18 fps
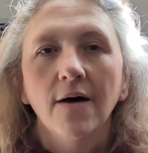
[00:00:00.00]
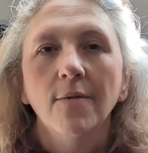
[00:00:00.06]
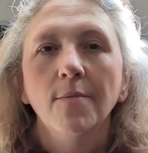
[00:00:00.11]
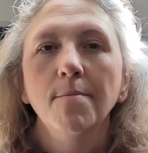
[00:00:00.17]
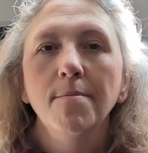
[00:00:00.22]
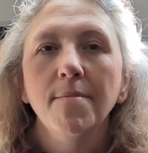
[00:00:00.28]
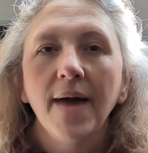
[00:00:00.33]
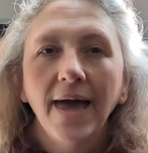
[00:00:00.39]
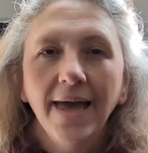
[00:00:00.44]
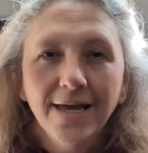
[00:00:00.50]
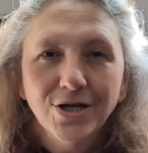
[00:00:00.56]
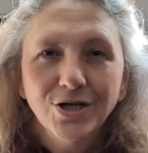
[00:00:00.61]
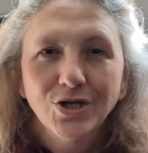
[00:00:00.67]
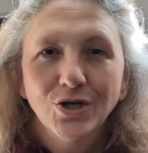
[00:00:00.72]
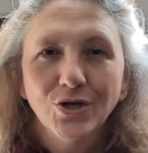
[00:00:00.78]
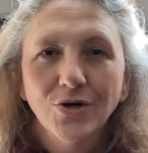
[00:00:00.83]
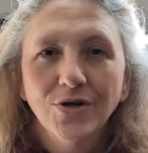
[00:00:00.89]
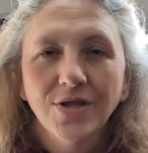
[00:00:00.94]
Make
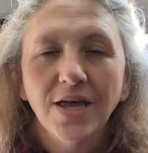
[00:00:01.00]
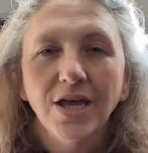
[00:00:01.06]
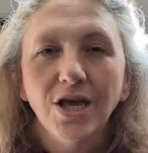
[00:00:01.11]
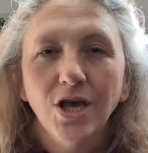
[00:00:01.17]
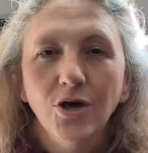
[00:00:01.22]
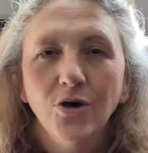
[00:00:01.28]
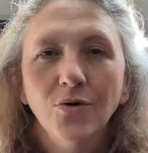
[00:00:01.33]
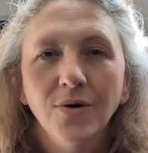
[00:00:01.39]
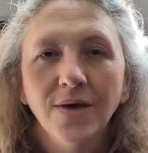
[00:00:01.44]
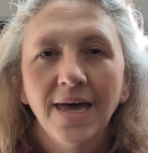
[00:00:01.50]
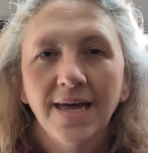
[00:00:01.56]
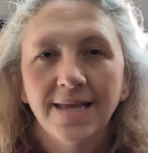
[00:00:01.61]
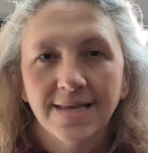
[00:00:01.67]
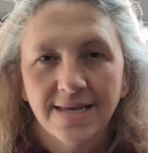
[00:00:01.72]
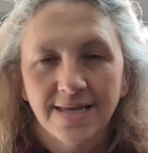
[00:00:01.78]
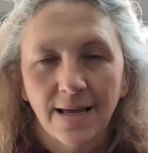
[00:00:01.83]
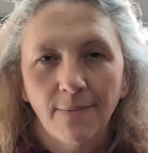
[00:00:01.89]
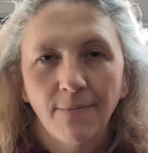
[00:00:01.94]
sure that you get
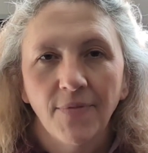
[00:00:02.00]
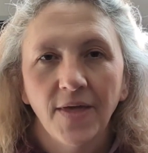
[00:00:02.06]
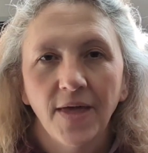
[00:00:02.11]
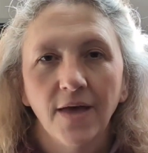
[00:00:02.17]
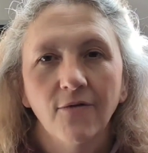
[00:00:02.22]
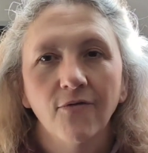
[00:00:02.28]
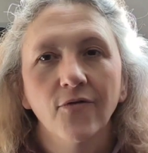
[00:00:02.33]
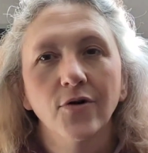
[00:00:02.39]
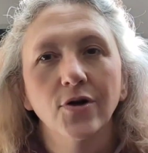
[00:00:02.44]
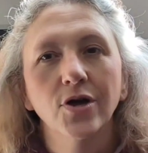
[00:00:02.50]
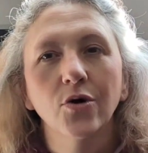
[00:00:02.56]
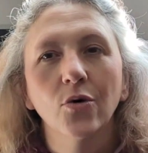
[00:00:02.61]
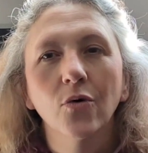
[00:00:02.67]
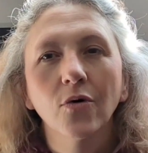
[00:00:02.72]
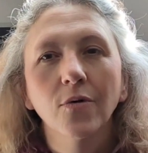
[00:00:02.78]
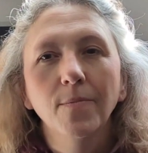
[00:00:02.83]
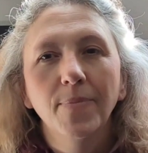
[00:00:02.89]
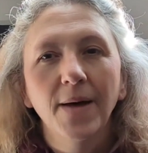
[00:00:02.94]
something for
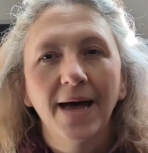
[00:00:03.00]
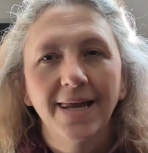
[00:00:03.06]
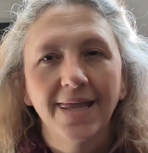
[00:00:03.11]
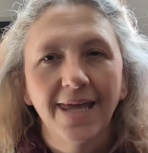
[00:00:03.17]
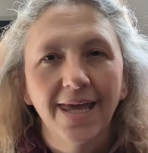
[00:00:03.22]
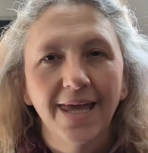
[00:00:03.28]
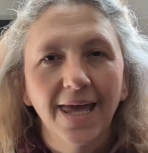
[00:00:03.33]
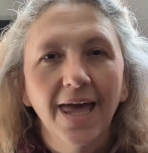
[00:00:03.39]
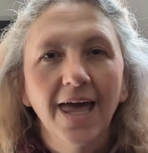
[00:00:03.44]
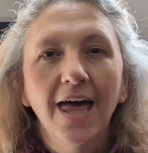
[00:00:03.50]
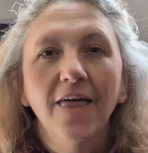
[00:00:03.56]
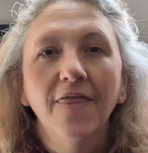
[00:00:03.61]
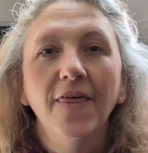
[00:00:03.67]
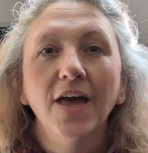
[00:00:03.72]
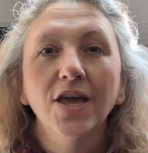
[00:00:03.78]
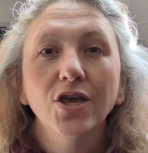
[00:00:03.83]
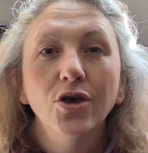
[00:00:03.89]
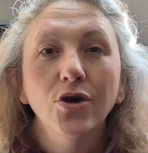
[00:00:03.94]
your bedding
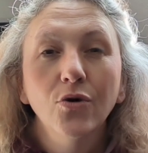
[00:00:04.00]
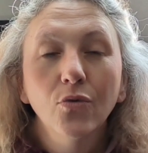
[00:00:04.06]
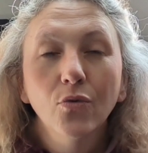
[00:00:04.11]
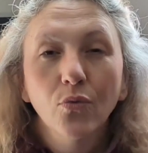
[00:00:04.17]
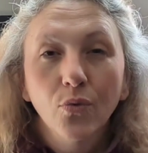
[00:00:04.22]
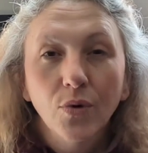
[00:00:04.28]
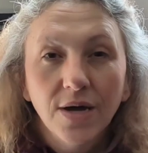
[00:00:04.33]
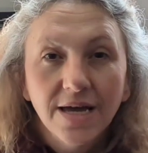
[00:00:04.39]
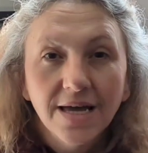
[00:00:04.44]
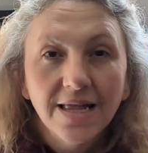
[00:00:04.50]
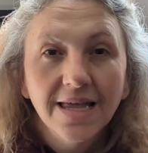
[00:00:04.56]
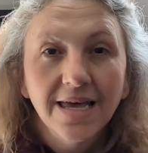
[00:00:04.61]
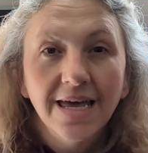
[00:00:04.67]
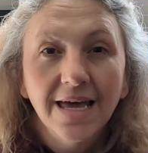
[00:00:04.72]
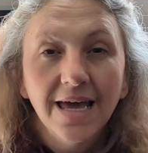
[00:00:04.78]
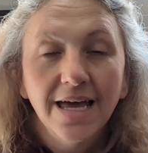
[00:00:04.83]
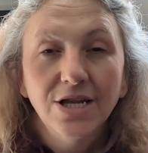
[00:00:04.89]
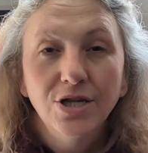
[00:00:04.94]
that you
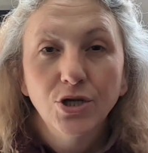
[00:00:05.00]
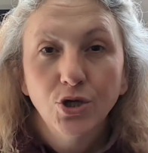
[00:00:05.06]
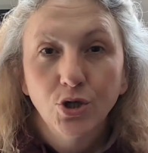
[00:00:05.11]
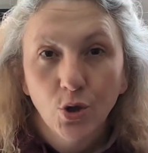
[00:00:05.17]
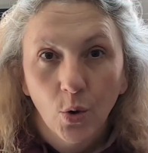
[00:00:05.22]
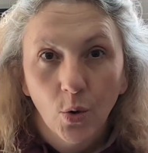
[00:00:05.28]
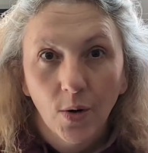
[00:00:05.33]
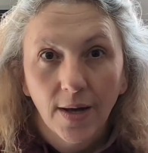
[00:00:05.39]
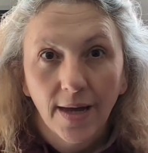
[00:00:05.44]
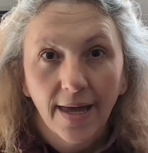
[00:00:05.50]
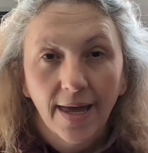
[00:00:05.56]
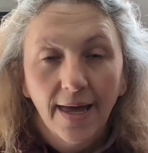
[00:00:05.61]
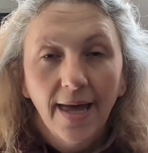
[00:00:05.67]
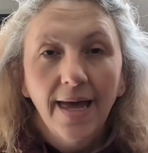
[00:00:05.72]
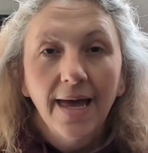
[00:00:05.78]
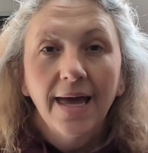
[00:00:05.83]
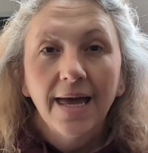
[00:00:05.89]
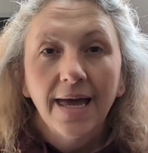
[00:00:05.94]
really enjoy.
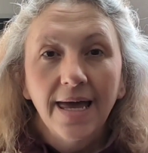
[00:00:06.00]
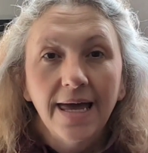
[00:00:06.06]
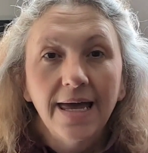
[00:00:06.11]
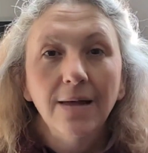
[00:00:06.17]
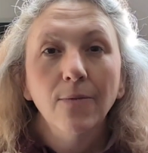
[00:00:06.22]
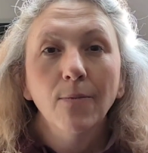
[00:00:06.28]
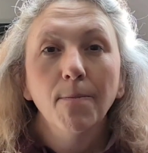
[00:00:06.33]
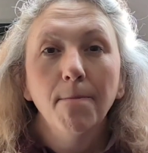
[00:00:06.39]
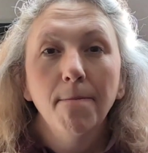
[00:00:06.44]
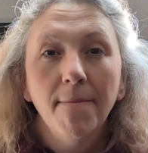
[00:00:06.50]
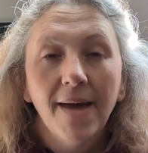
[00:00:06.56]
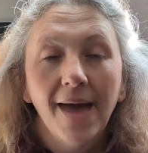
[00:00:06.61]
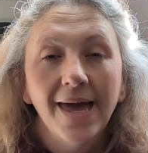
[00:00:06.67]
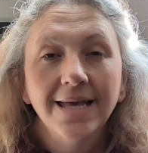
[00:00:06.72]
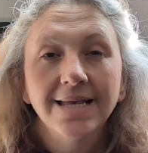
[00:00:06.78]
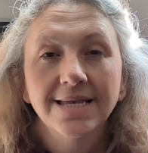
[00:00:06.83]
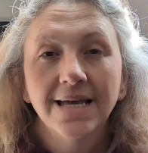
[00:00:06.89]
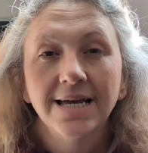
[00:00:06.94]
It
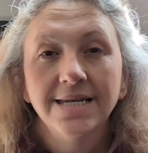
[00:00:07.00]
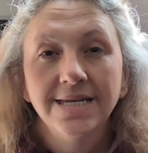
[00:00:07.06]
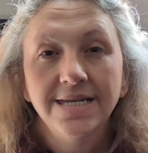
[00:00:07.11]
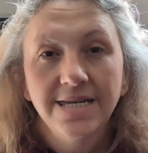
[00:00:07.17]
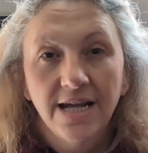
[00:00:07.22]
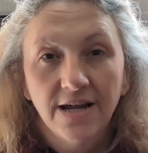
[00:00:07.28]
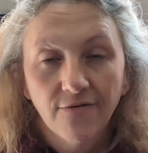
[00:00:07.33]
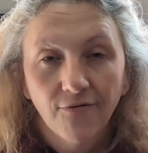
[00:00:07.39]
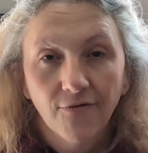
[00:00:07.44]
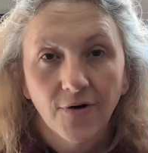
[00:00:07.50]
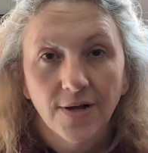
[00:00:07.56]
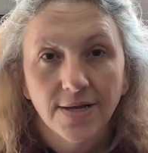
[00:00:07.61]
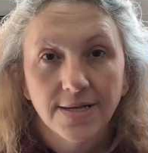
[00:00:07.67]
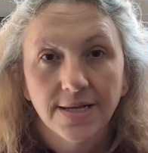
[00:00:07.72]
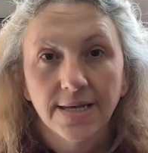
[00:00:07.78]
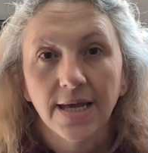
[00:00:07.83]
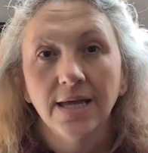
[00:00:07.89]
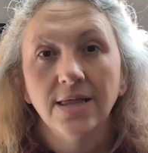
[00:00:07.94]
makes a
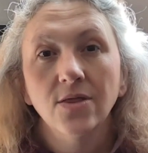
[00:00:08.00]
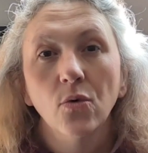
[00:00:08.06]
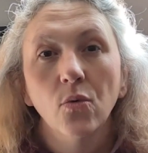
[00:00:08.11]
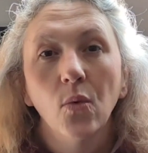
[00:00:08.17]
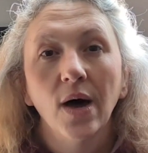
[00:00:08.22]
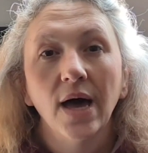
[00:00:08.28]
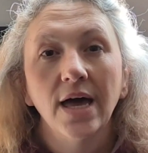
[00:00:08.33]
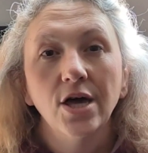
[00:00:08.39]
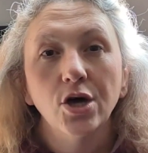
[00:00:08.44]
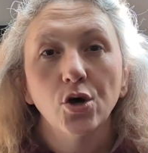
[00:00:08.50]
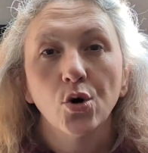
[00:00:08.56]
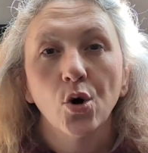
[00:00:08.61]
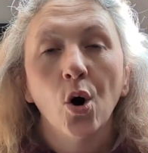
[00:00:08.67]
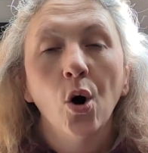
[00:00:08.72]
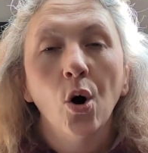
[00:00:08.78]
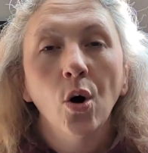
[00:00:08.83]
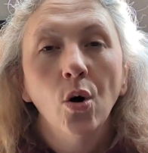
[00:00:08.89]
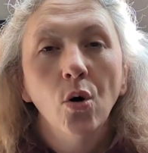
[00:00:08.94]
difference in the way your
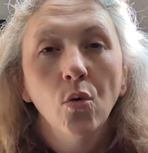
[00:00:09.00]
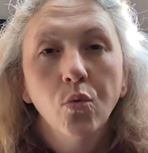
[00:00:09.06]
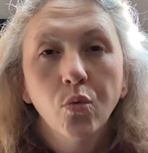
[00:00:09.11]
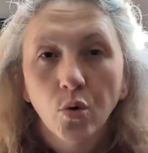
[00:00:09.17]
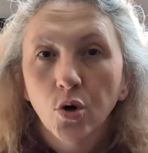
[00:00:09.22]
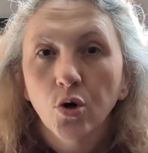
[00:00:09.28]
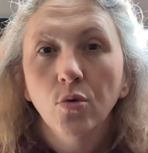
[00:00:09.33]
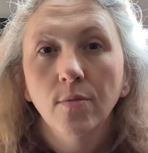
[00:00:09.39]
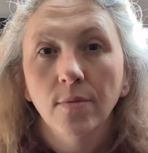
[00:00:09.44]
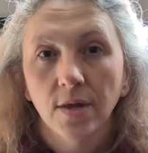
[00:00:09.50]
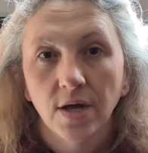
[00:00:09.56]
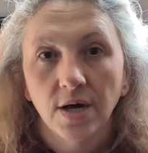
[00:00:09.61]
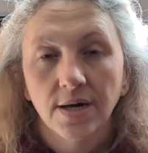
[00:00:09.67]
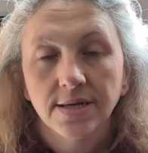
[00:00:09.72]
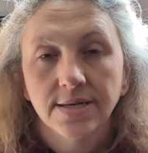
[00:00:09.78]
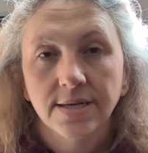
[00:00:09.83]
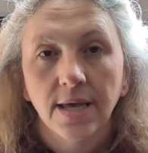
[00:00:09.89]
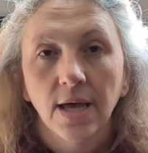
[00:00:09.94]
whole room
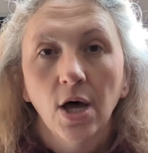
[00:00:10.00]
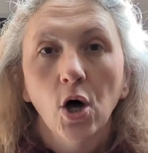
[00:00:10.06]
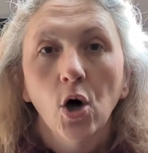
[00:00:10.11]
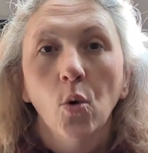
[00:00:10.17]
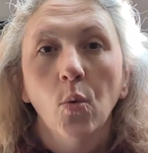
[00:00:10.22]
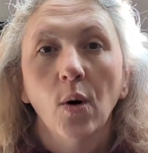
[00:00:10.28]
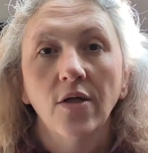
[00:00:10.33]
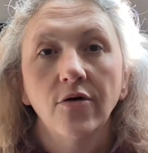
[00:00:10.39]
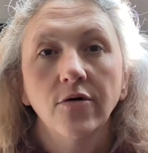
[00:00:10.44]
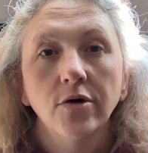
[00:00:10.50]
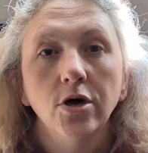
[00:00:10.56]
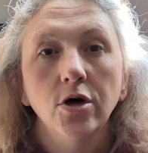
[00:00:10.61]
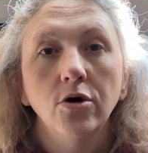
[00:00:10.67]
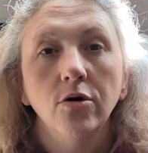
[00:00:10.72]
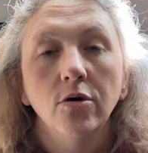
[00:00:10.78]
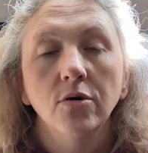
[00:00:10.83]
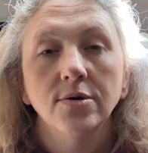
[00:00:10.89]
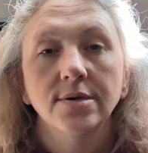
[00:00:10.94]
looks, whether you
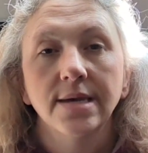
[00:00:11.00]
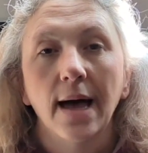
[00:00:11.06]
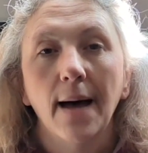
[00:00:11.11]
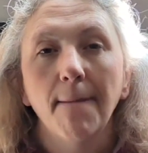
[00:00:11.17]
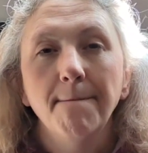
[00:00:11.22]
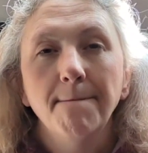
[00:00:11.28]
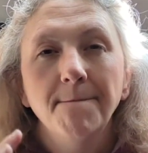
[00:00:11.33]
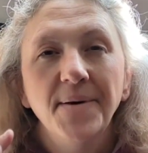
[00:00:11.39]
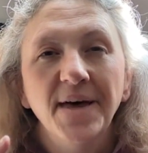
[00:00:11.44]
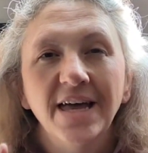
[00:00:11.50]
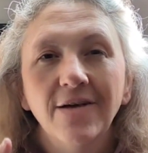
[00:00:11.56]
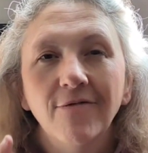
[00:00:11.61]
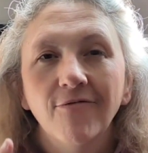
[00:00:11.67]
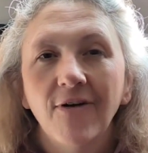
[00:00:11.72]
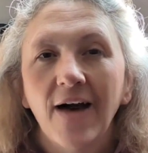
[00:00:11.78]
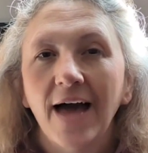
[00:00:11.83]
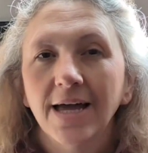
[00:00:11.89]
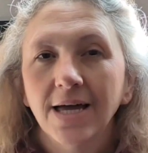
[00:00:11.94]
use a big
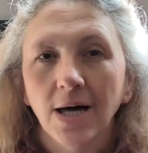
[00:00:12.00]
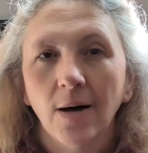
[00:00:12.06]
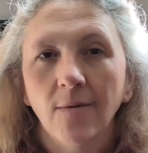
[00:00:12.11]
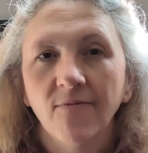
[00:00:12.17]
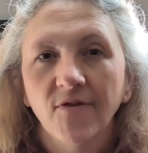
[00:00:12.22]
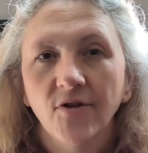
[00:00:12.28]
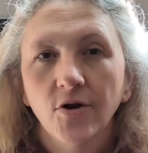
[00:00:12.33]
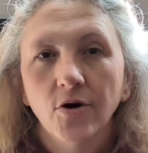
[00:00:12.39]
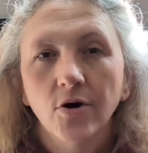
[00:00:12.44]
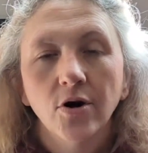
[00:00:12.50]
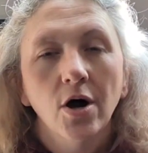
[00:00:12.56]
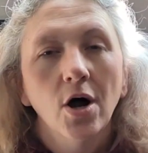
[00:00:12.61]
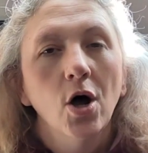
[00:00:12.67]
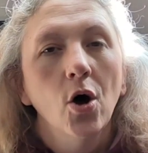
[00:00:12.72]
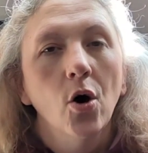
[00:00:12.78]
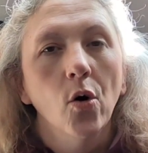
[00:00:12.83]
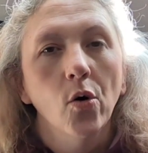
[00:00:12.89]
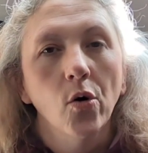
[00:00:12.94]
fat comforter
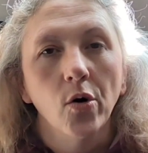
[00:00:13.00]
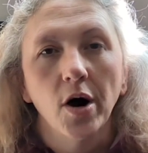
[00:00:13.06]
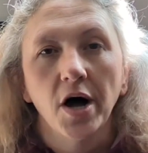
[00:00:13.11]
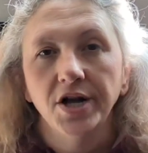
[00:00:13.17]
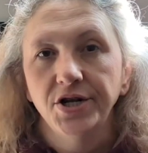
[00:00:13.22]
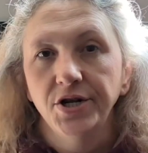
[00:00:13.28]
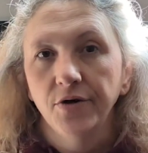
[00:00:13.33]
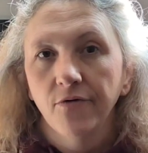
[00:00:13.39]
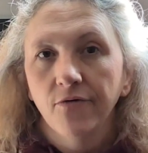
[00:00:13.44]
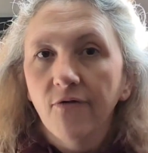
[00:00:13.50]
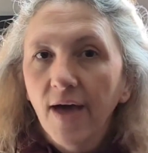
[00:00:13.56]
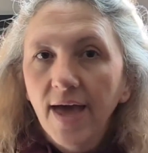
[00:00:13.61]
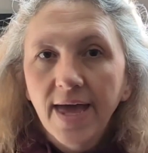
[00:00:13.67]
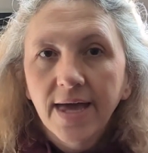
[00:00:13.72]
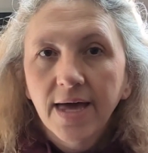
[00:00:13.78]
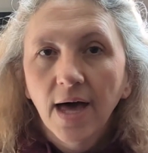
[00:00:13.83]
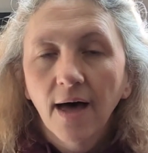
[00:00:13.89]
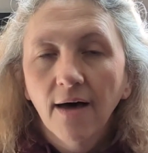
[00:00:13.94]
or a
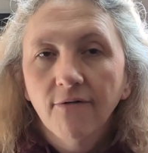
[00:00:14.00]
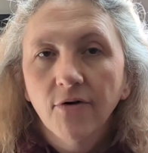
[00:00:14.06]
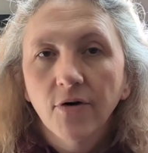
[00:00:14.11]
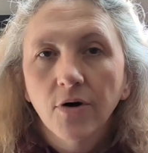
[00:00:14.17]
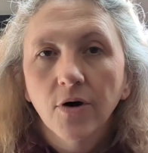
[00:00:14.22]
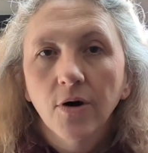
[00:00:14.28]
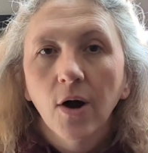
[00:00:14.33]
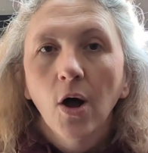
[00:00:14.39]
duvet cover,